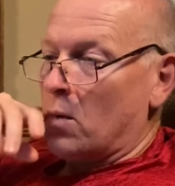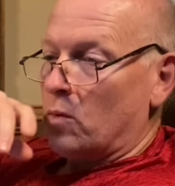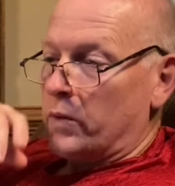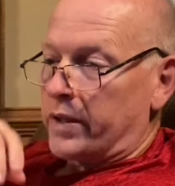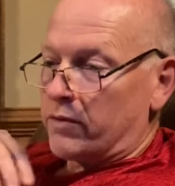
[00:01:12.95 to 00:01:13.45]

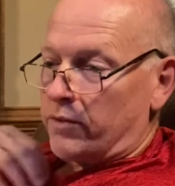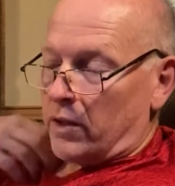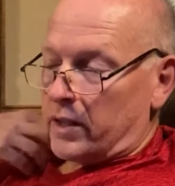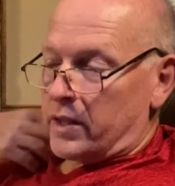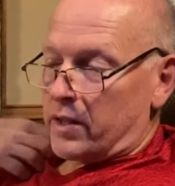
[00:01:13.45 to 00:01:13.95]
we can
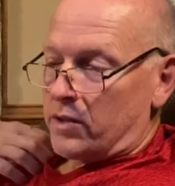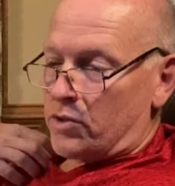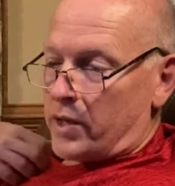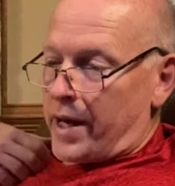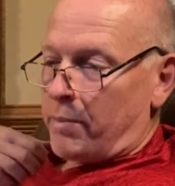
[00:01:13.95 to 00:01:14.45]
fall into the
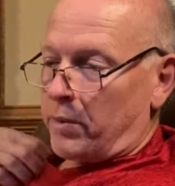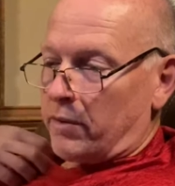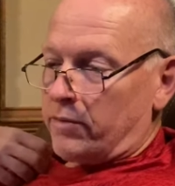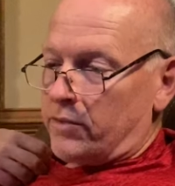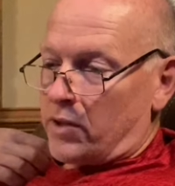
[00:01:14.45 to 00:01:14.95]
trap
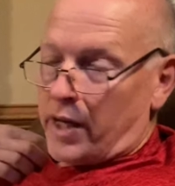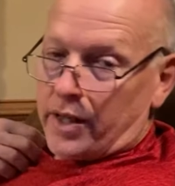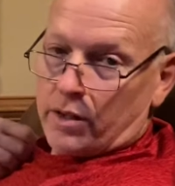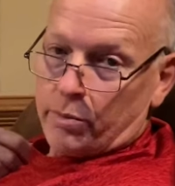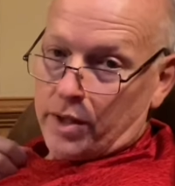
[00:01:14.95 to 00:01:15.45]
of trying
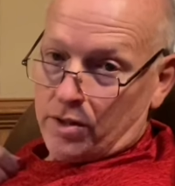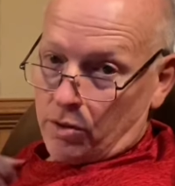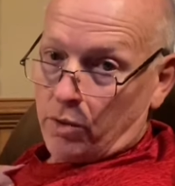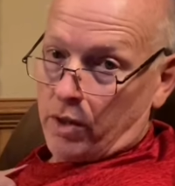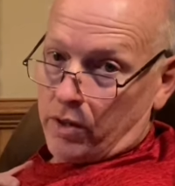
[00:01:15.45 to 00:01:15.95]
to be
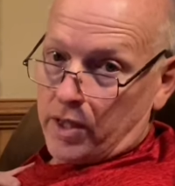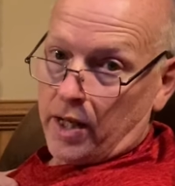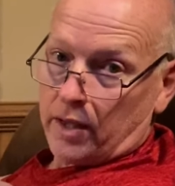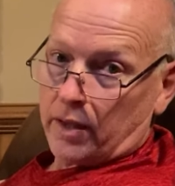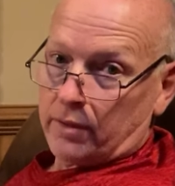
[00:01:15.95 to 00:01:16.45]
too
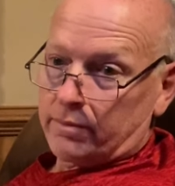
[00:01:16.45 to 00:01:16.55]
entertaining.